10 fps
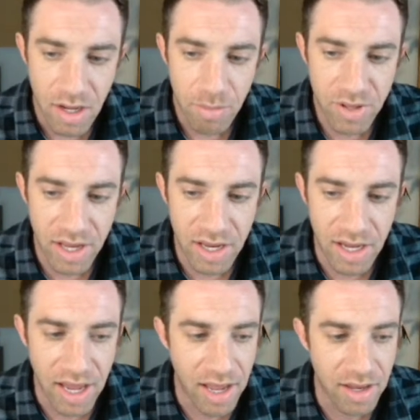playing
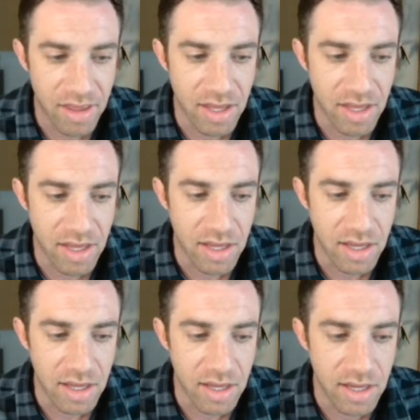at
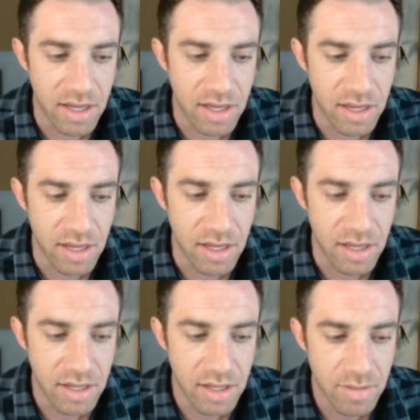the
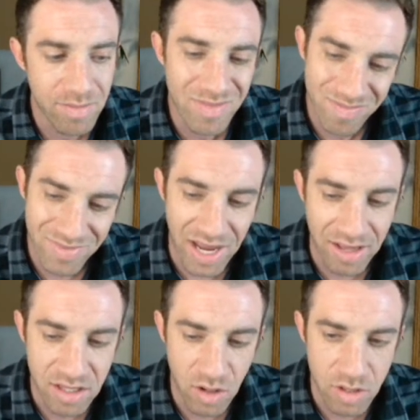9th
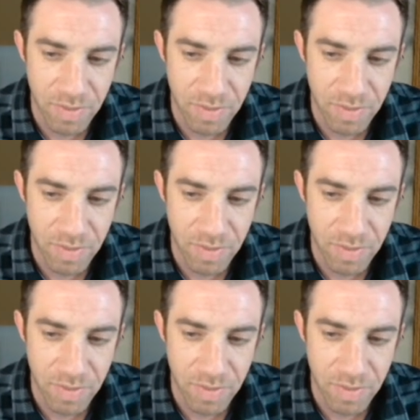slowest